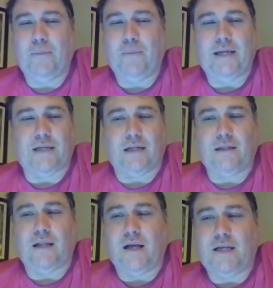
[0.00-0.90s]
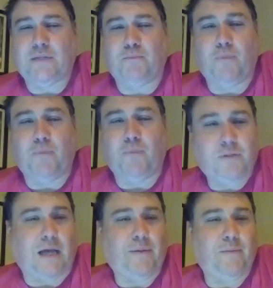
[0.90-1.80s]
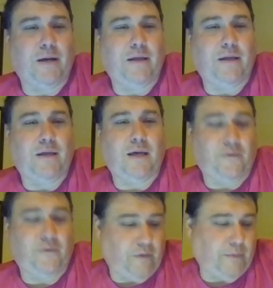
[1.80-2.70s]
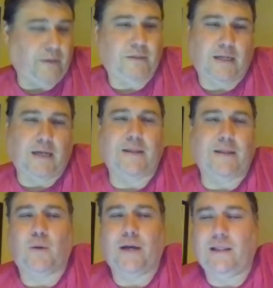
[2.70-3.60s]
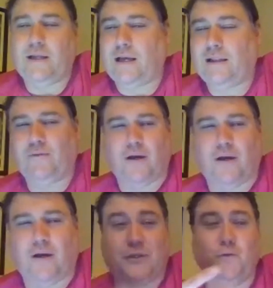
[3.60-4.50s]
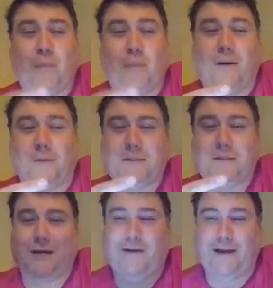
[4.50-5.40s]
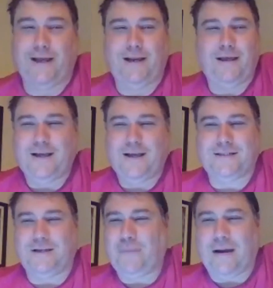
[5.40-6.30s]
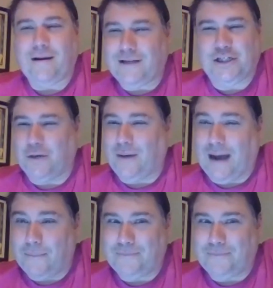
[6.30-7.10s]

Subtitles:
It's mostly dominated by the females. That's why I left off the 2 males that are in it, because they barely show up.